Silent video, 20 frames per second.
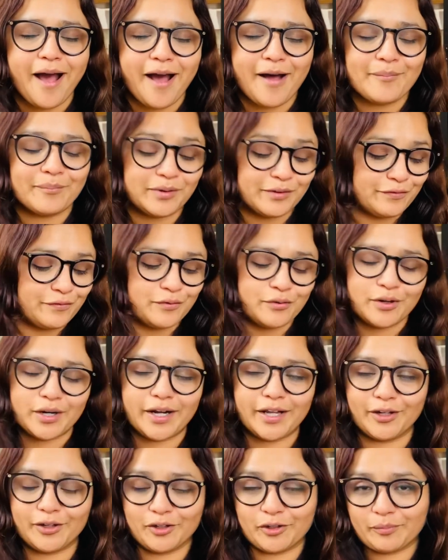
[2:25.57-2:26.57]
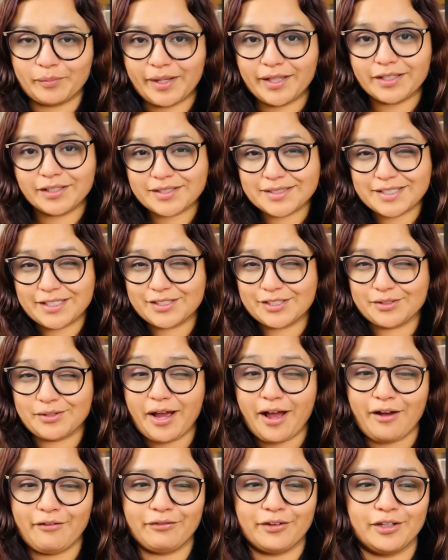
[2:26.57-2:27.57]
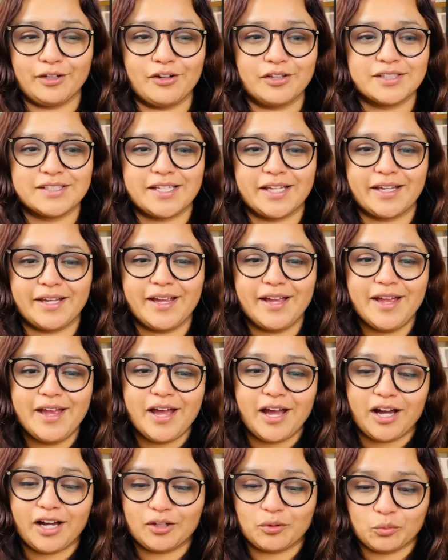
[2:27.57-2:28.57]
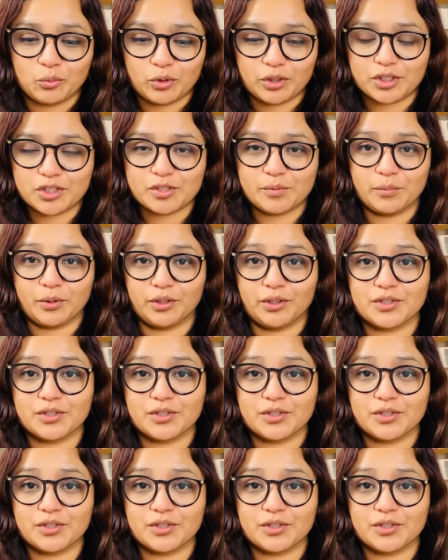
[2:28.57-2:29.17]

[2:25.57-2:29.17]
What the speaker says: before I go to bed, because I do have a long day at work tomorrow.